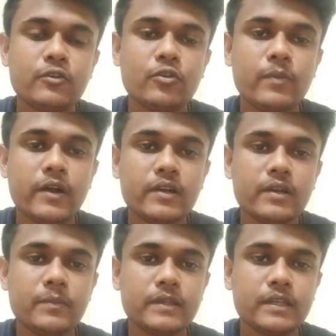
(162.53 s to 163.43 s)

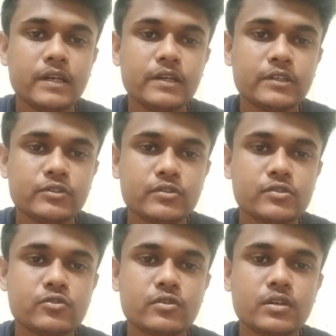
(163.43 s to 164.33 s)
cuboidal epithelial
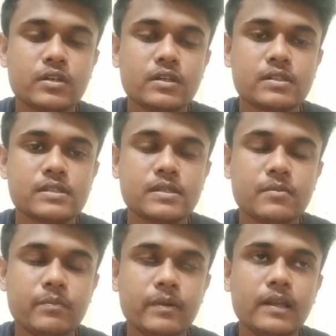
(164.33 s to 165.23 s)
tissues,
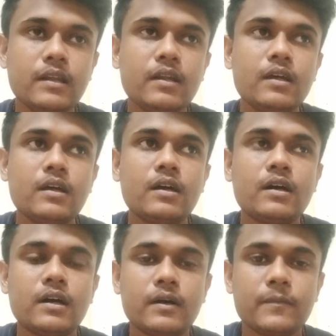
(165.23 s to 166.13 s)
simple
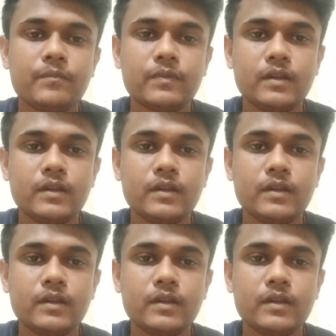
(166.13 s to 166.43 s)
um,